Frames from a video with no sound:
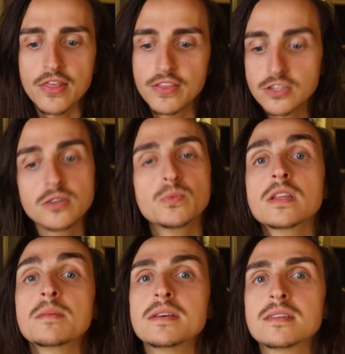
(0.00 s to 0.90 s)
this could
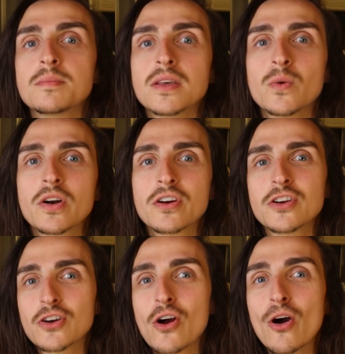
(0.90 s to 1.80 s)
really be something where
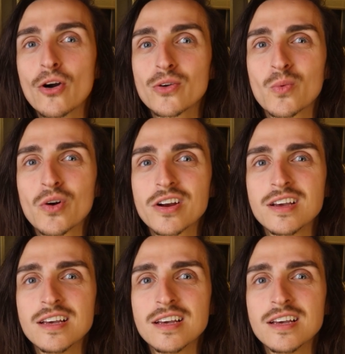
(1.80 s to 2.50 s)
your hard work